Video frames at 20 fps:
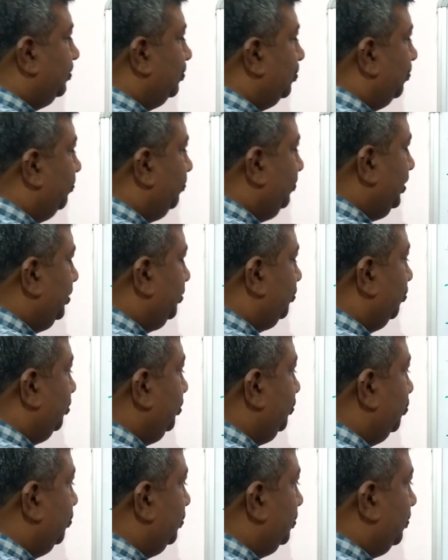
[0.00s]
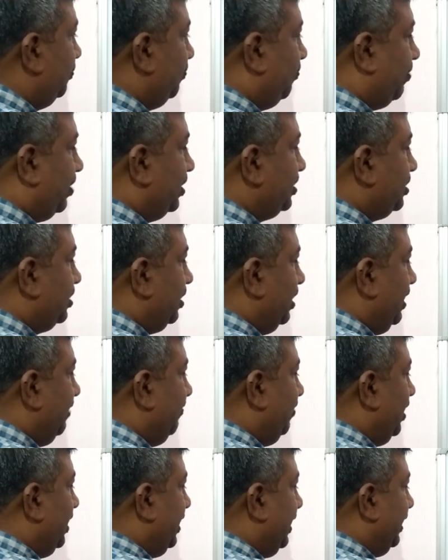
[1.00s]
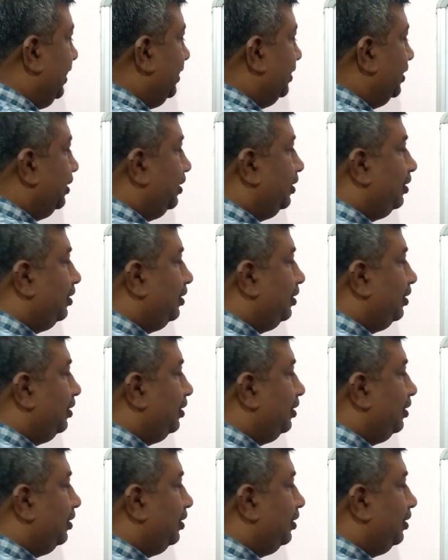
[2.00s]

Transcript: So, we should use first level A.